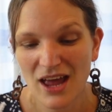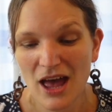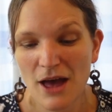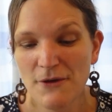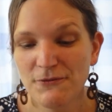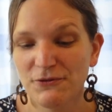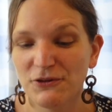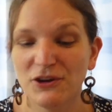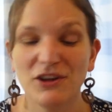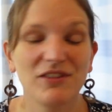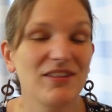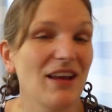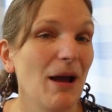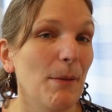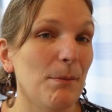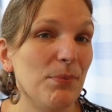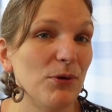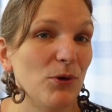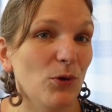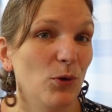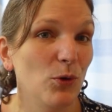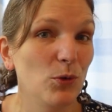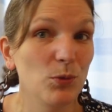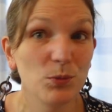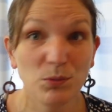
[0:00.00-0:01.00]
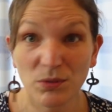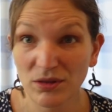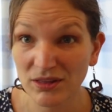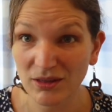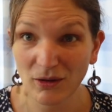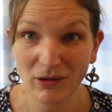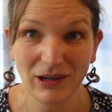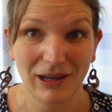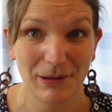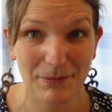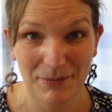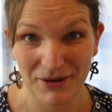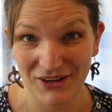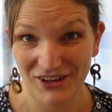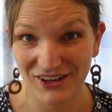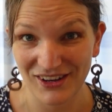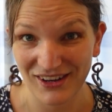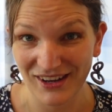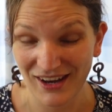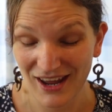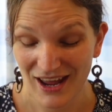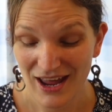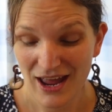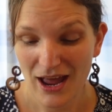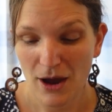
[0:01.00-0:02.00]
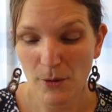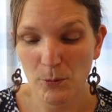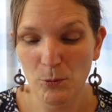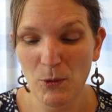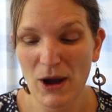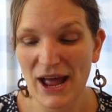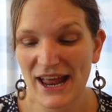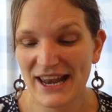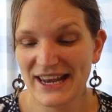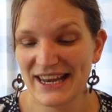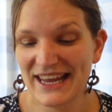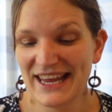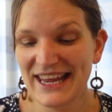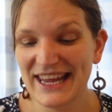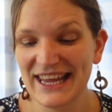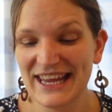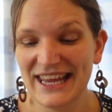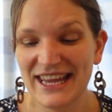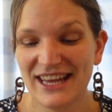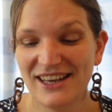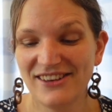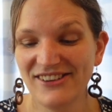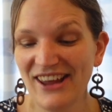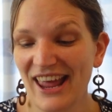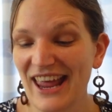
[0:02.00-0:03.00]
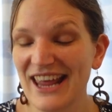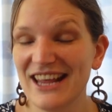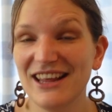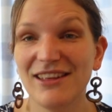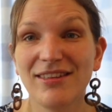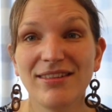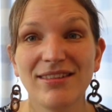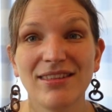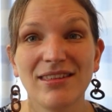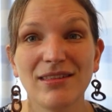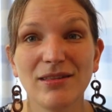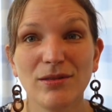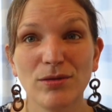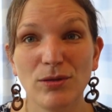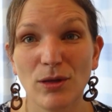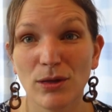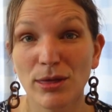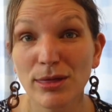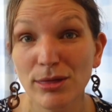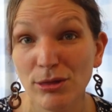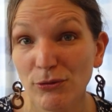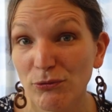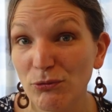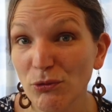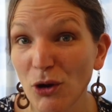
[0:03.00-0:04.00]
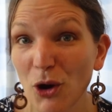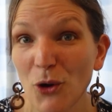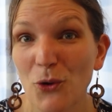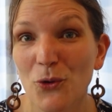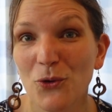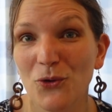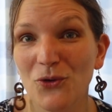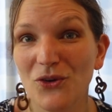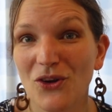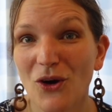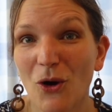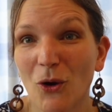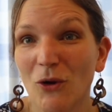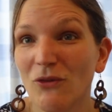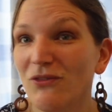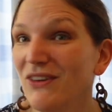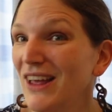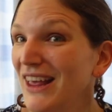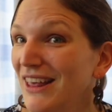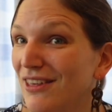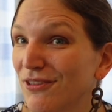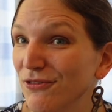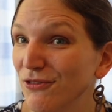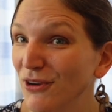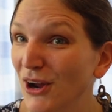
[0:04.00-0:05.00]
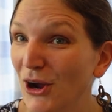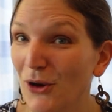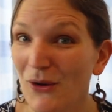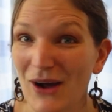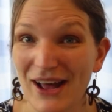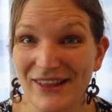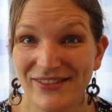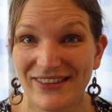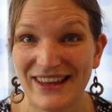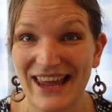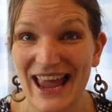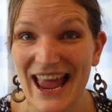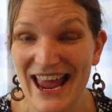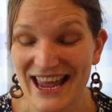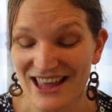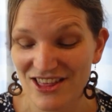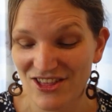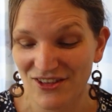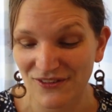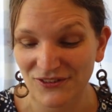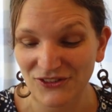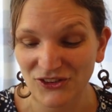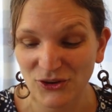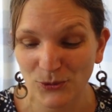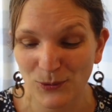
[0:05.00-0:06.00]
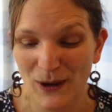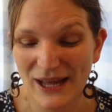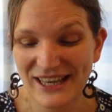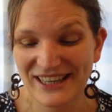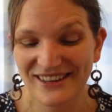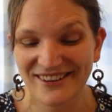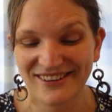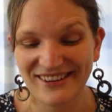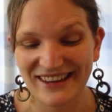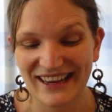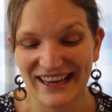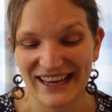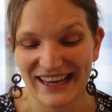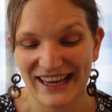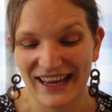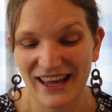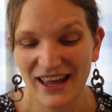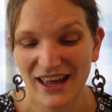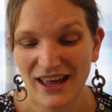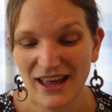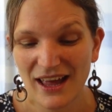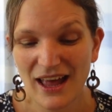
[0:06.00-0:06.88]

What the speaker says: For example, Solomon, when he takes the throne of Israel at the age of 20,